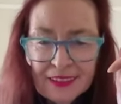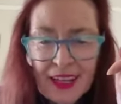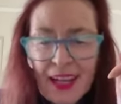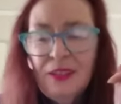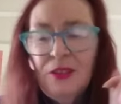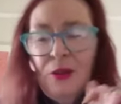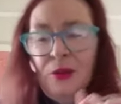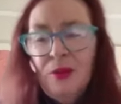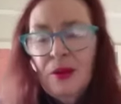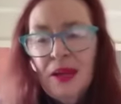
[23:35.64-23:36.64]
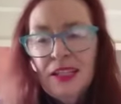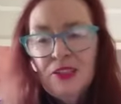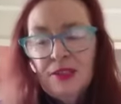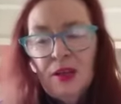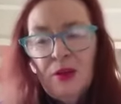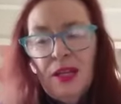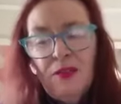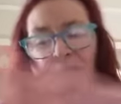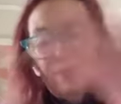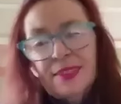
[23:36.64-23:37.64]
Can you imagine it? So
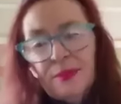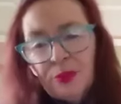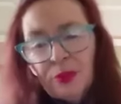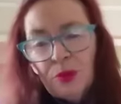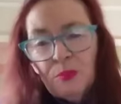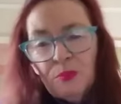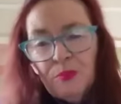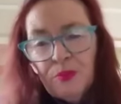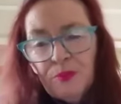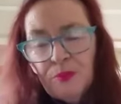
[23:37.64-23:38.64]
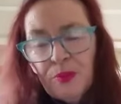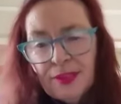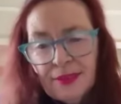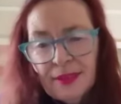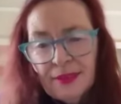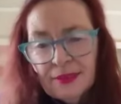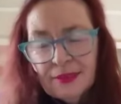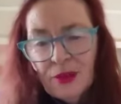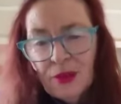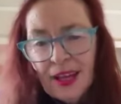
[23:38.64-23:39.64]
even if subsequent presidents
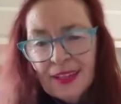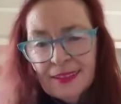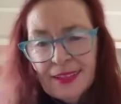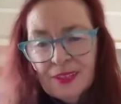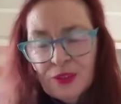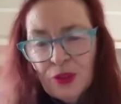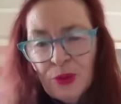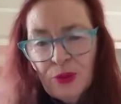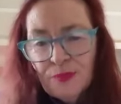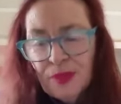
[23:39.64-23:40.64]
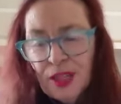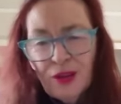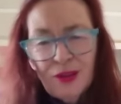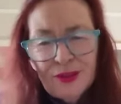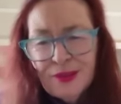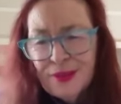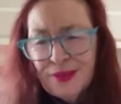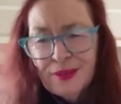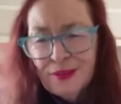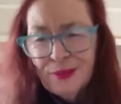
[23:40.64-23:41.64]
got access to it
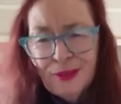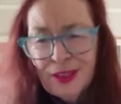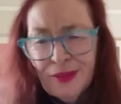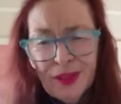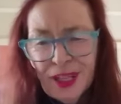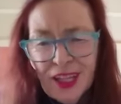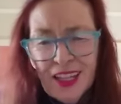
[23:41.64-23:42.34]
because whatever.